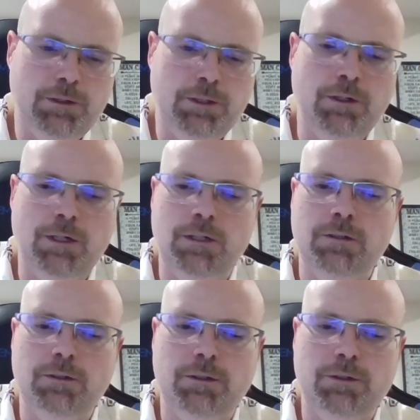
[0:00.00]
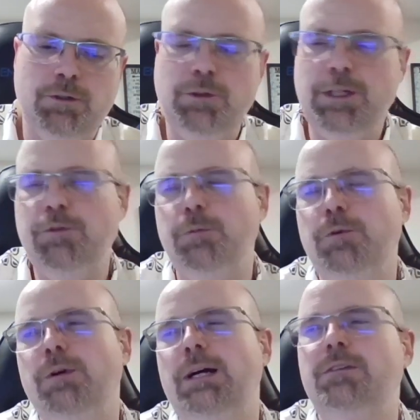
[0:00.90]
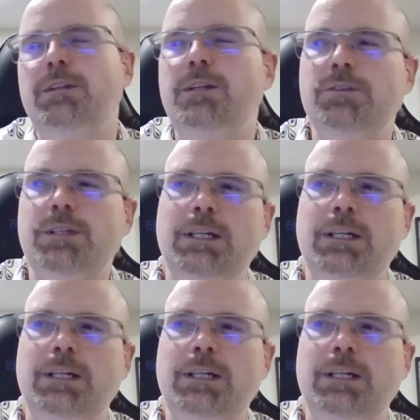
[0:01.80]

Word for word: there are, there are two types of procrastinators.